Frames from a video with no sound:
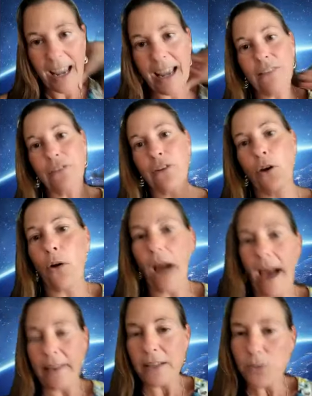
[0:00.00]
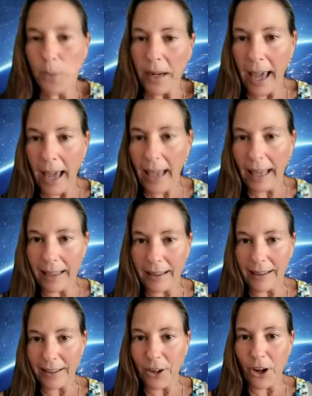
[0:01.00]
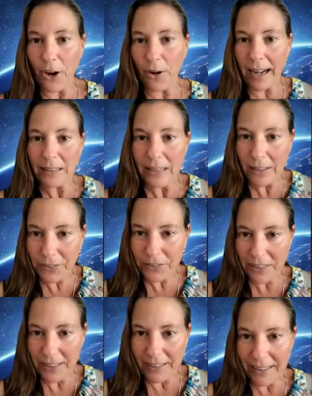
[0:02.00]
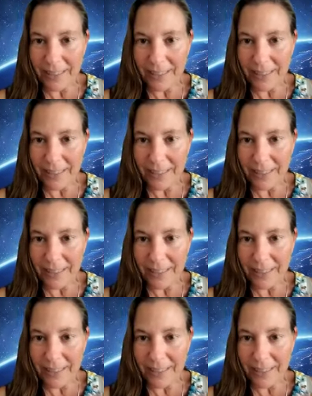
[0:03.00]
And so I, that's what I ate, you know, and I listen.